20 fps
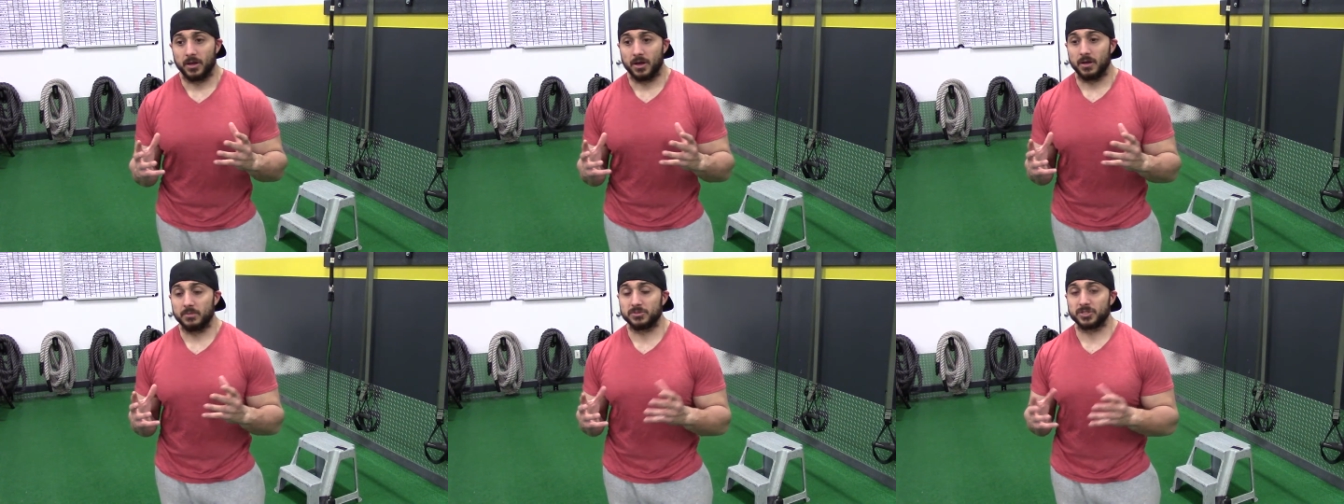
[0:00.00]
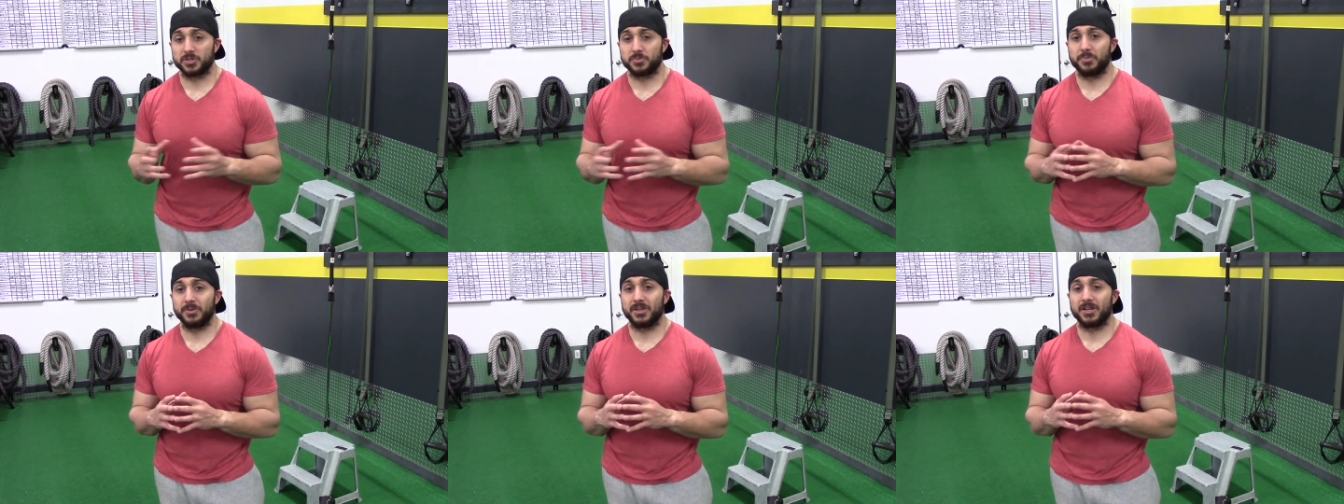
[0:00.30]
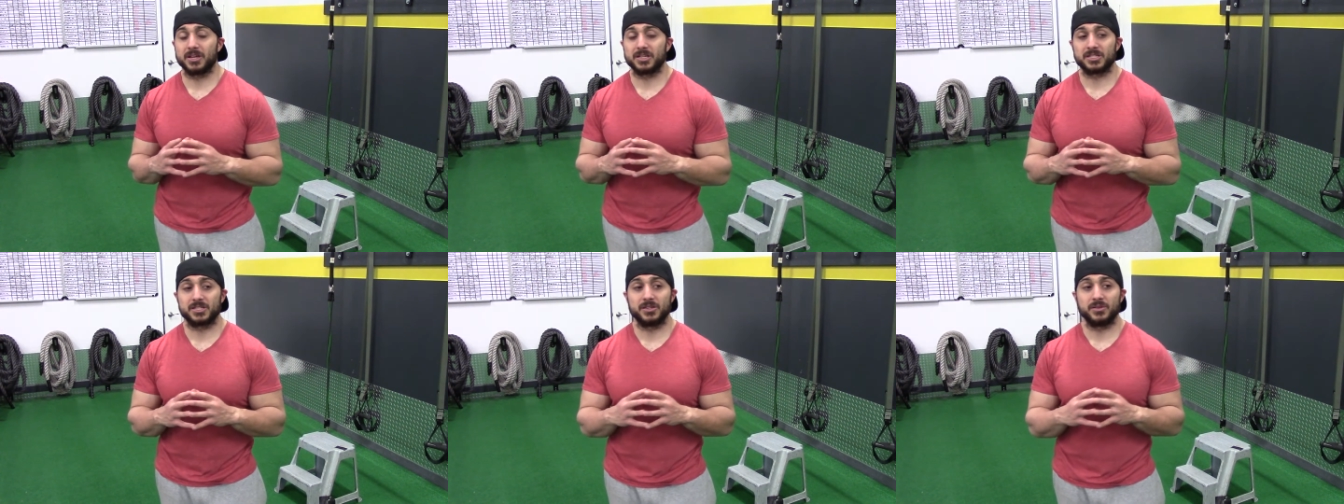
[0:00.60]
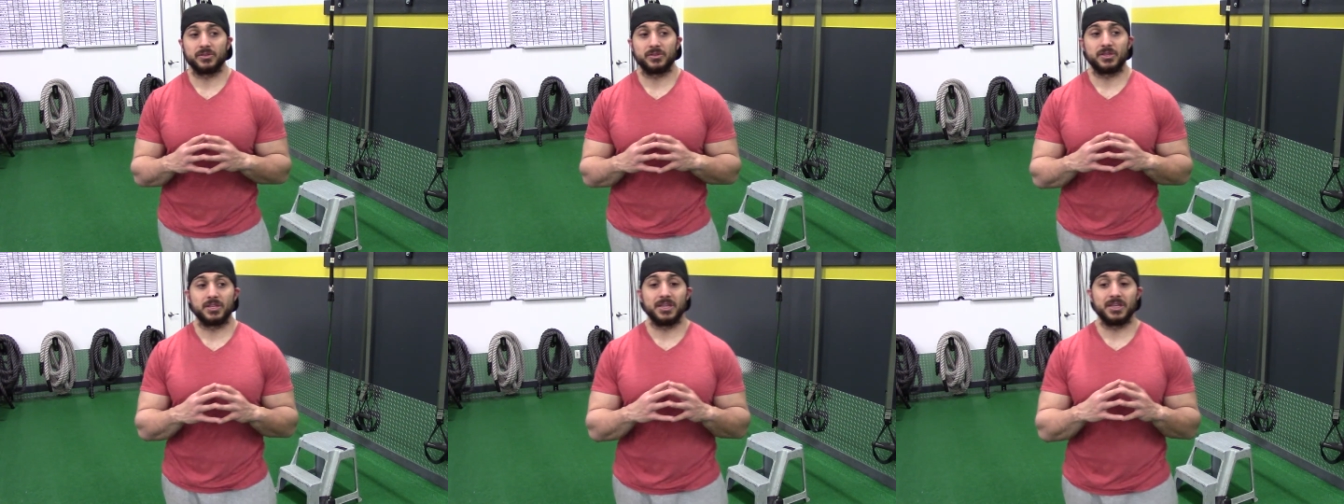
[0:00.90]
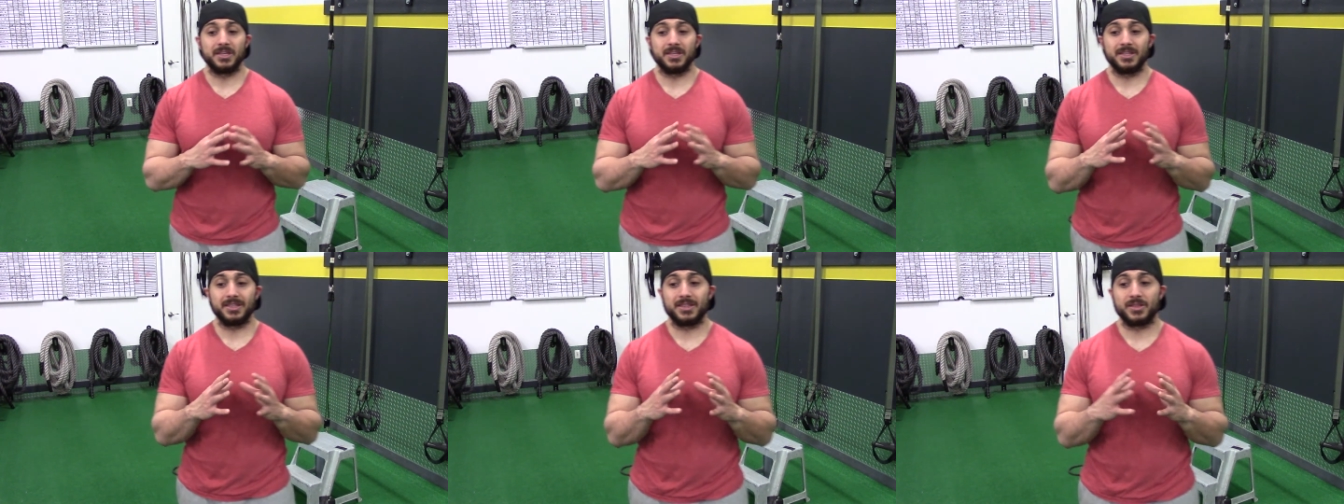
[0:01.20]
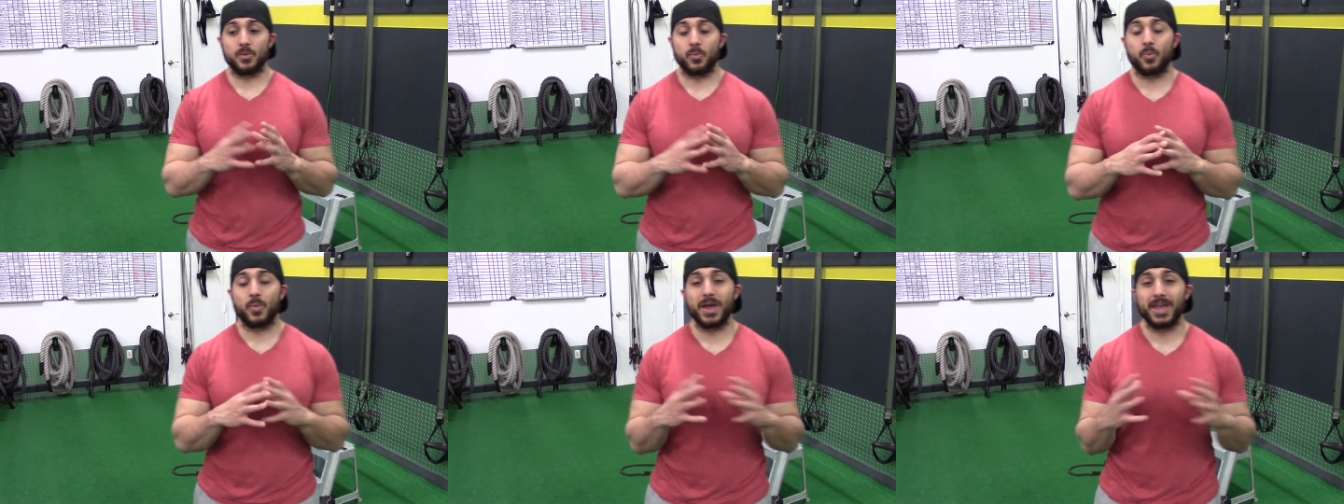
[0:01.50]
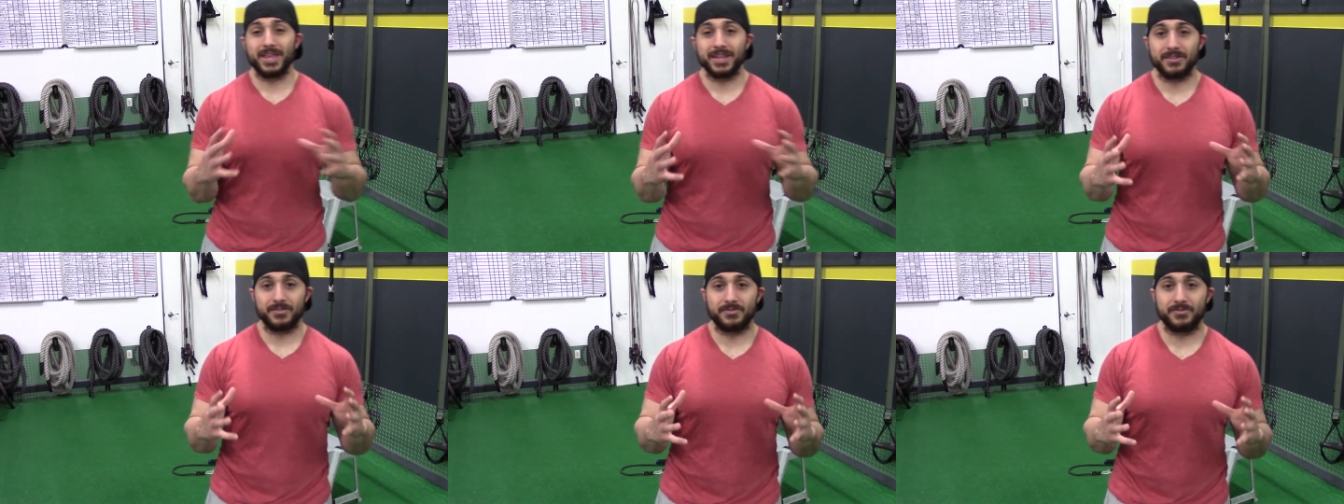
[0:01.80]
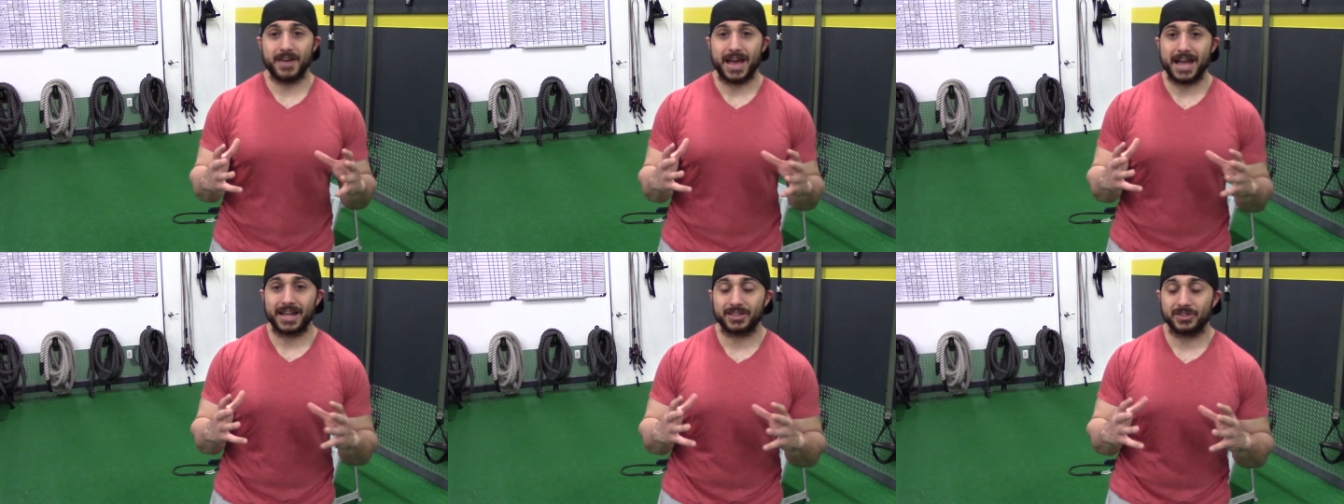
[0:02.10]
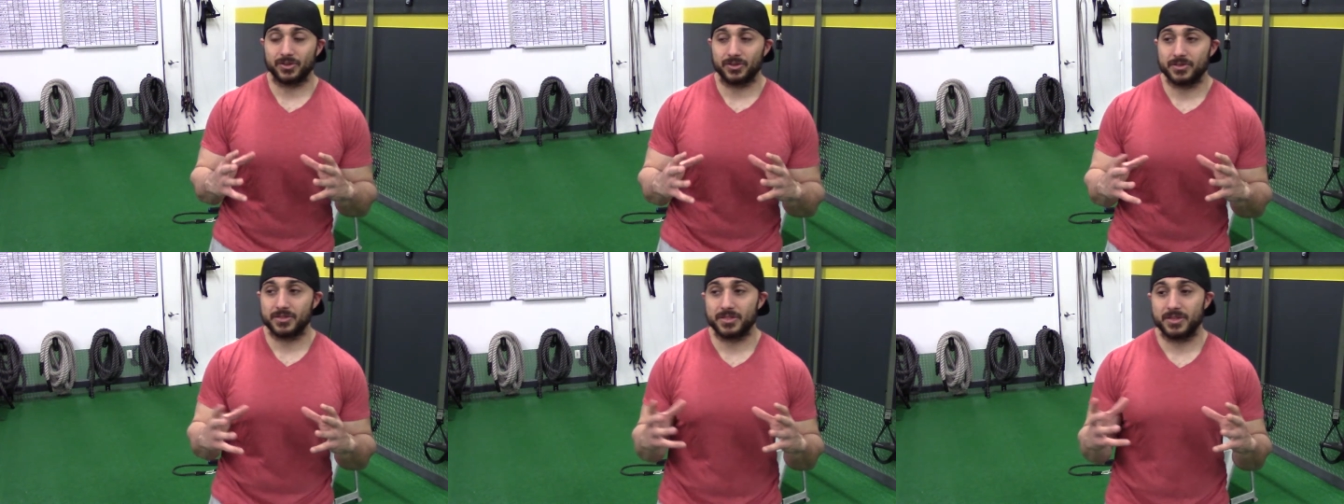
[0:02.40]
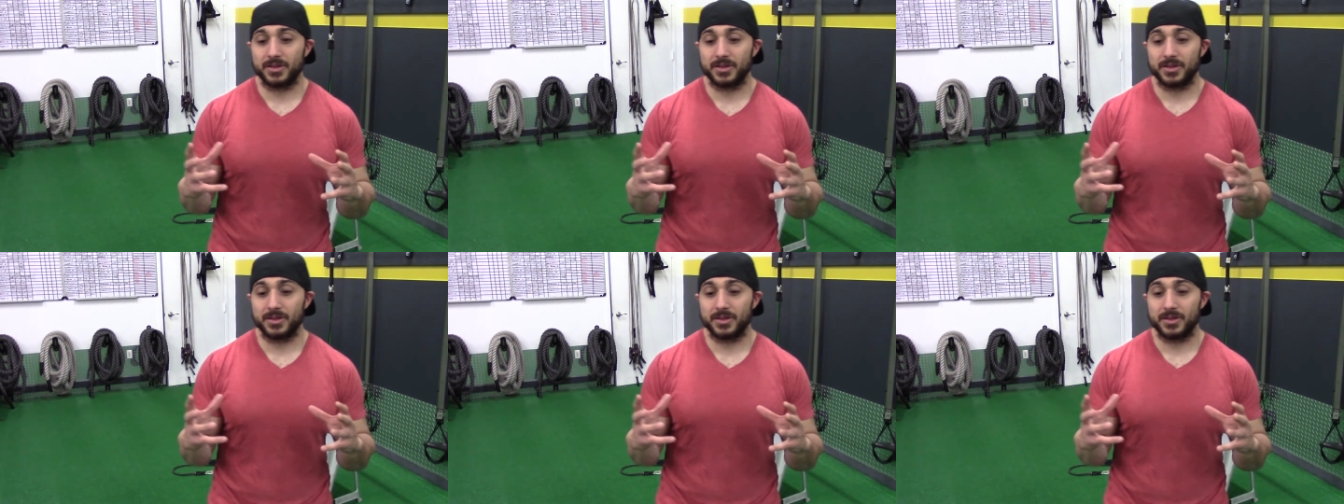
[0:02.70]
Just because the weight factor,